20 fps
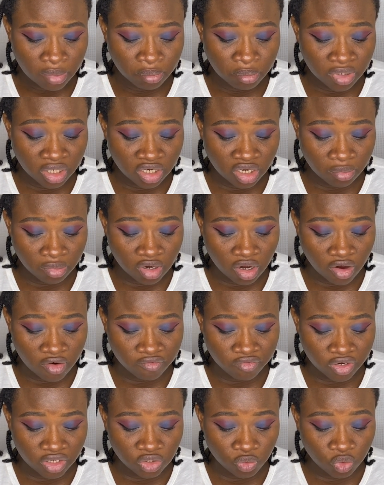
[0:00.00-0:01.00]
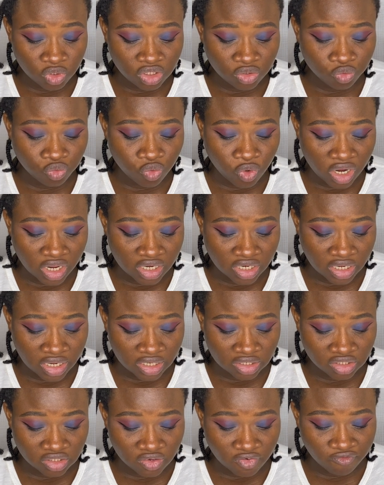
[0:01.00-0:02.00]
Medium coverage with
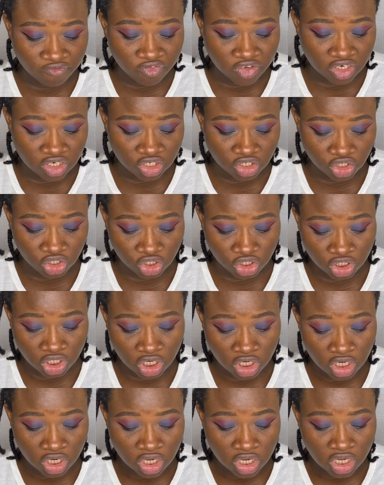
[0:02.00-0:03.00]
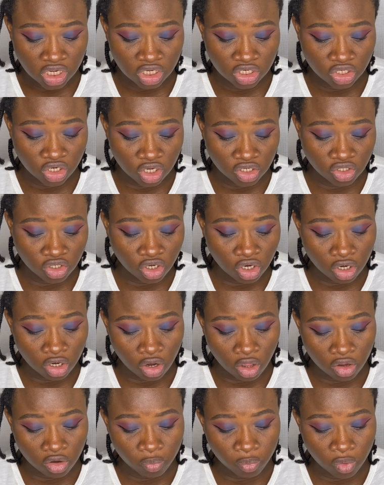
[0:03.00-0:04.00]
radiant finish. It doesn't
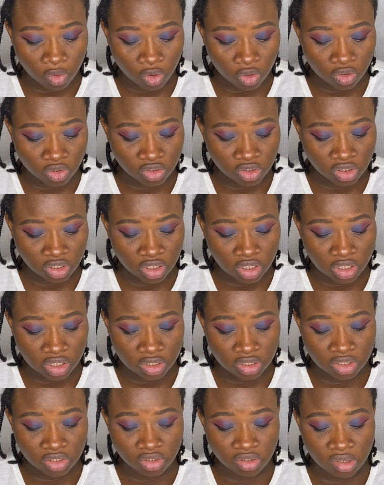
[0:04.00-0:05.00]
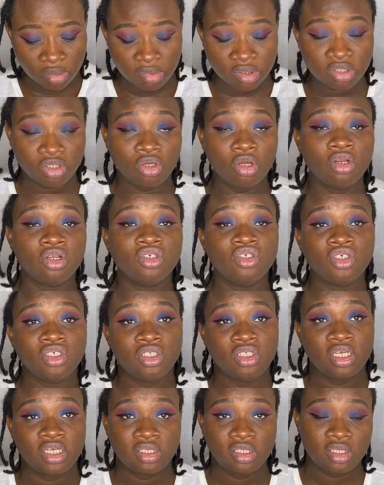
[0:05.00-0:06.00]
clog pores and is
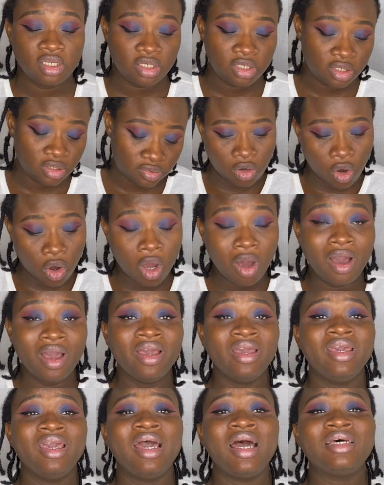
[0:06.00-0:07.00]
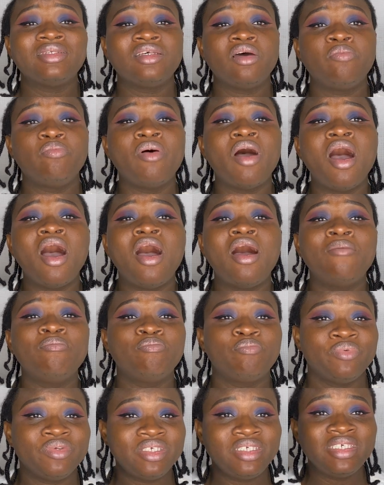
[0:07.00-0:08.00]
dermatologist tested. Oh, he has a
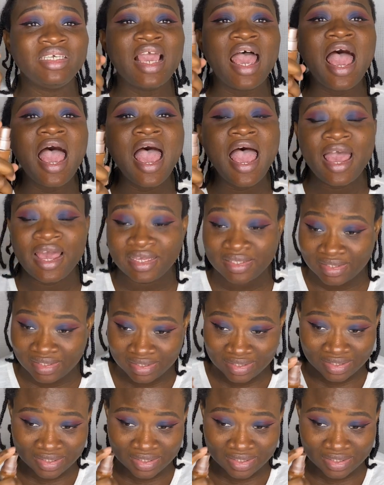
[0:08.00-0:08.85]
pump! Yes!